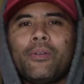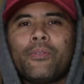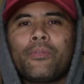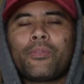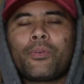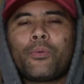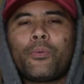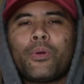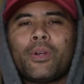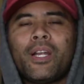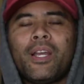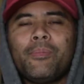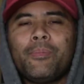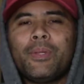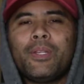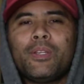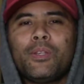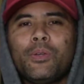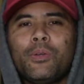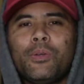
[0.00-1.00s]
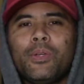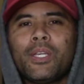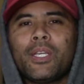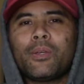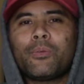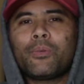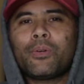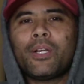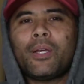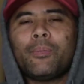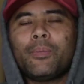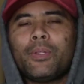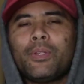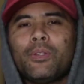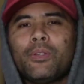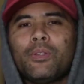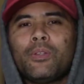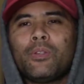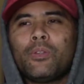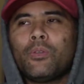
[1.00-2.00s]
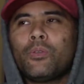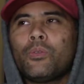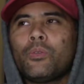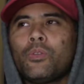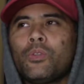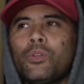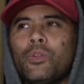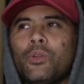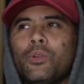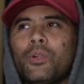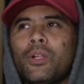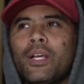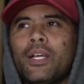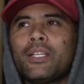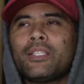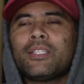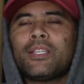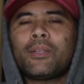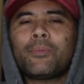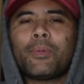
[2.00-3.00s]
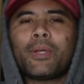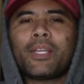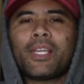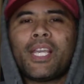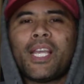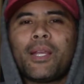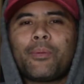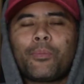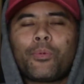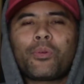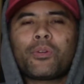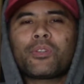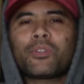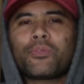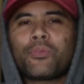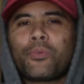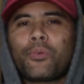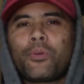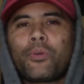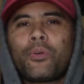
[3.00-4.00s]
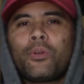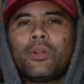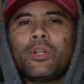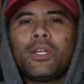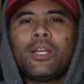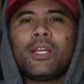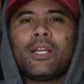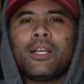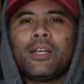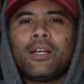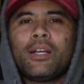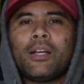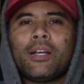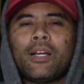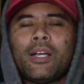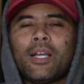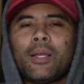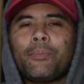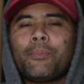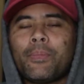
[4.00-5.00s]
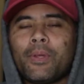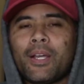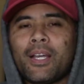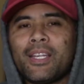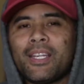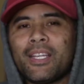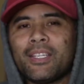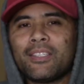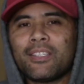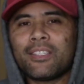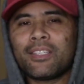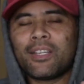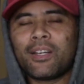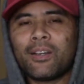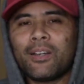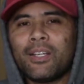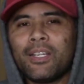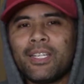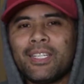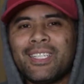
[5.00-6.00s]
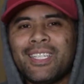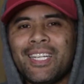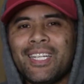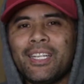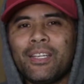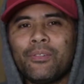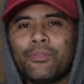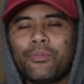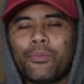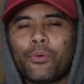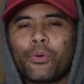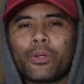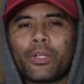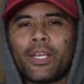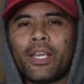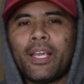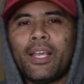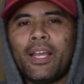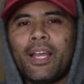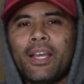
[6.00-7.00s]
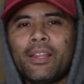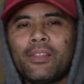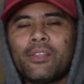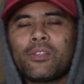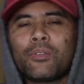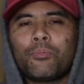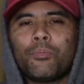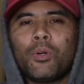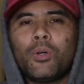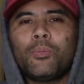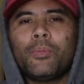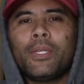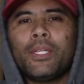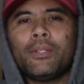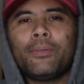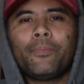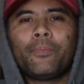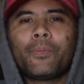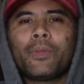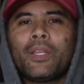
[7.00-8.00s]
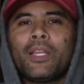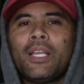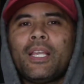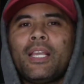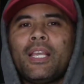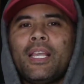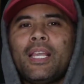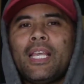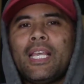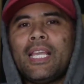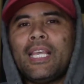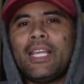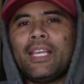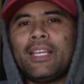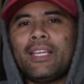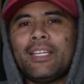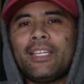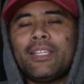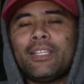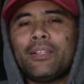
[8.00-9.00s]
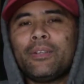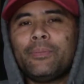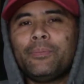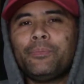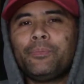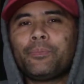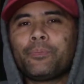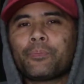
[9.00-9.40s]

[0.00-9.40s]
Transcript: for what I've been doing and what I've been utilizing my camcorders for, I'm not necessarily needing 4K at this moment. And